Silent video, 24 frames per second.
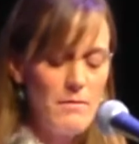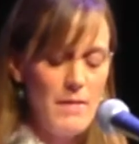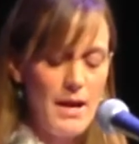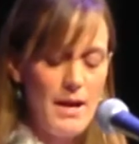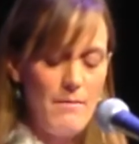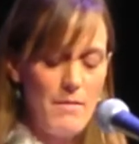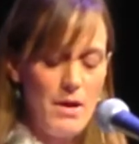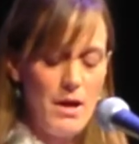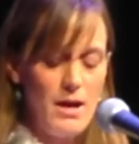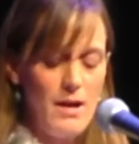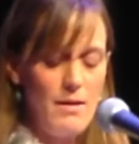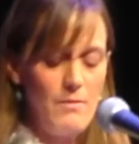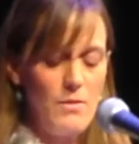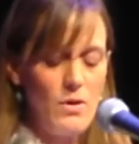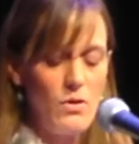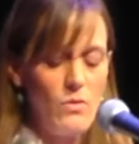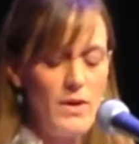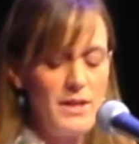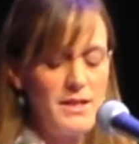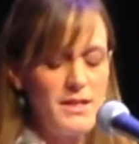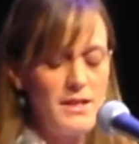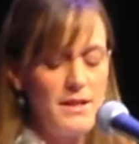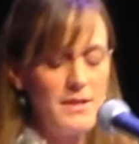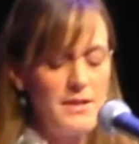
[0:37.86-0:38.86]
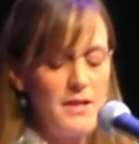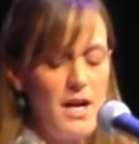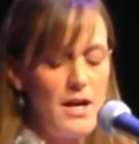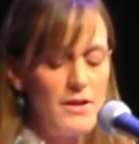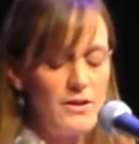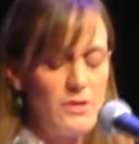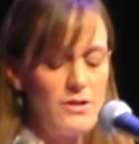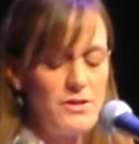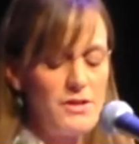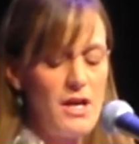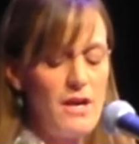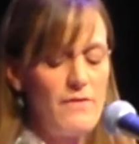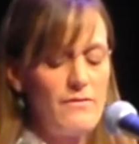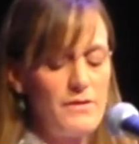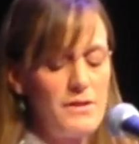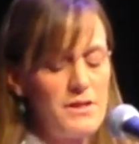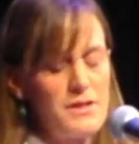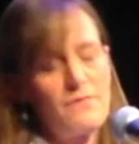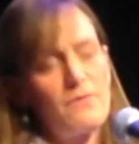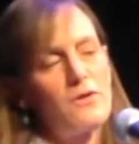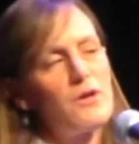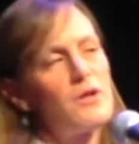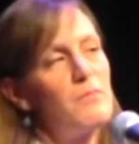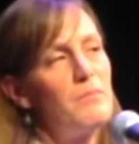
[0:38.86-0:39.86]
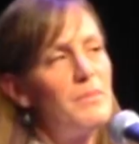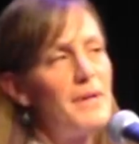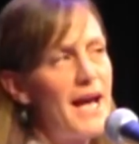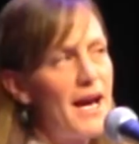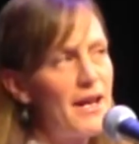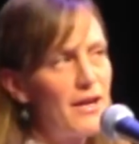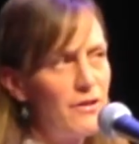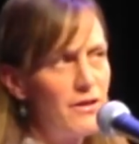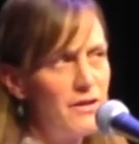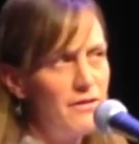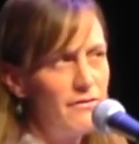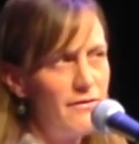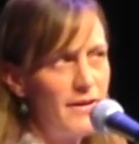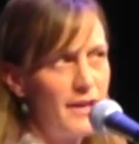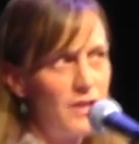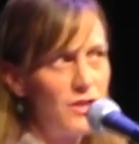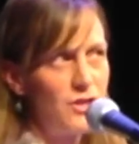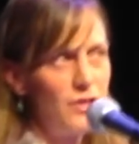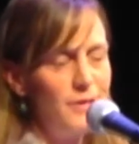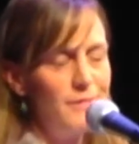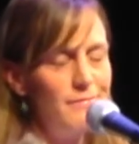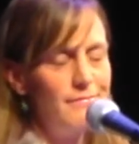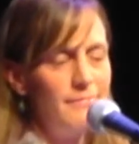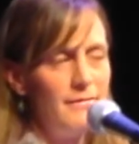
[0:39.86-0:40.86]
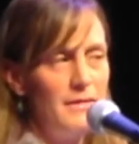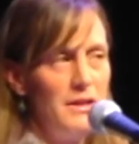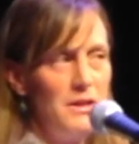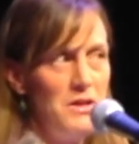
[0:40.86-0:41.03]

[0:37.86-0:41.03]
my mom went to the doctor's office for a bladder infection.